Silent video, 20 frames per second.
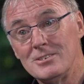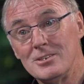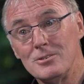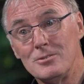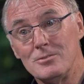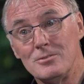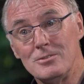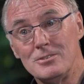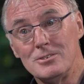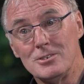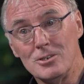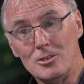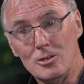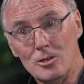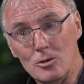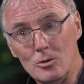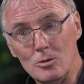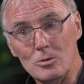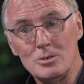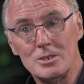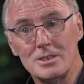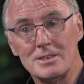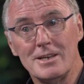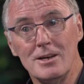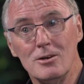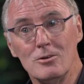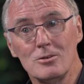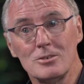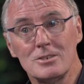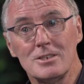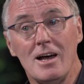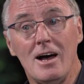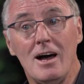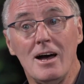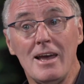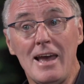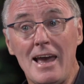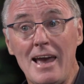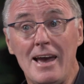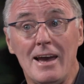to use skills
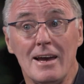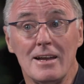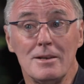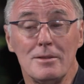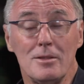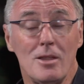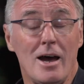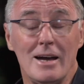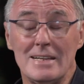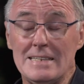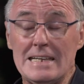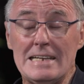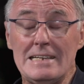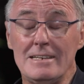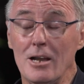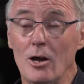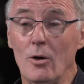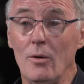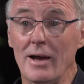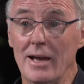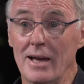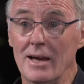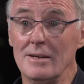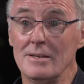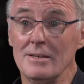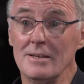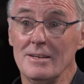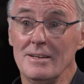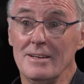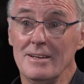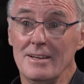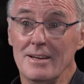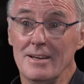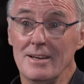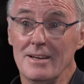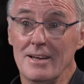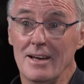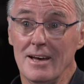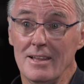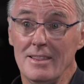that I had that I didn't know I had.
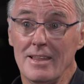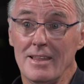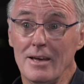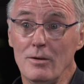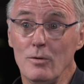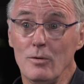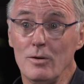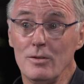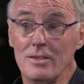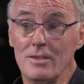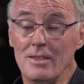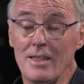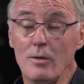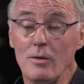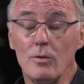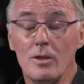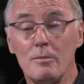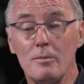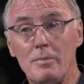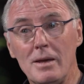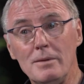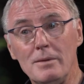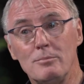And they were the